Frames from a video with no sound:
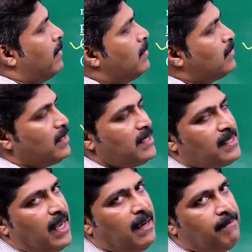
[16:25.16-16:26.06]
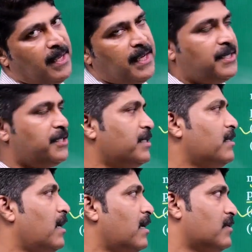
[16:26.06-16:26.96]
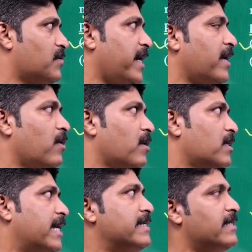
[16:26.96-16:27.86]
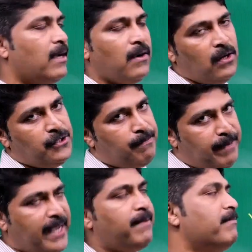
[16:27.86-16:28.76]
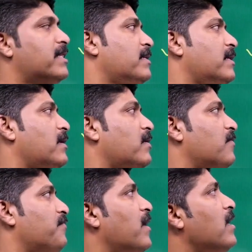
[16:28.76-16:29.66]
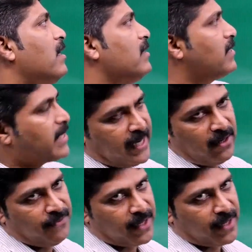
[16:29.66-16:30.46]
So this is the application style, or that's the algebraic method of this kind of a